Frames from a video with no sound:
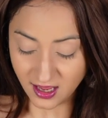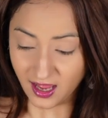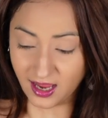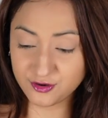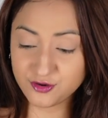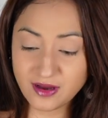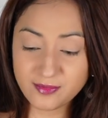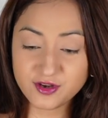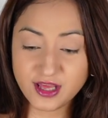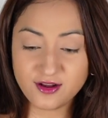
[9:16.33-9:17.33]
And Rufa
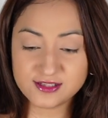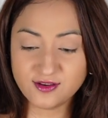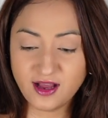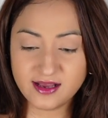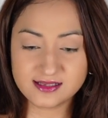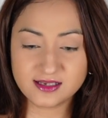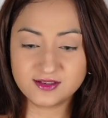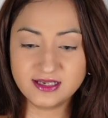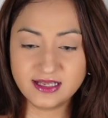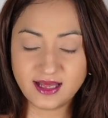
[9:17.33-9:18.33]
Beauty also has
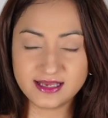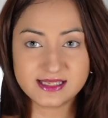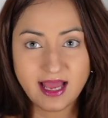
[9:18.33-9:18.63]
really nice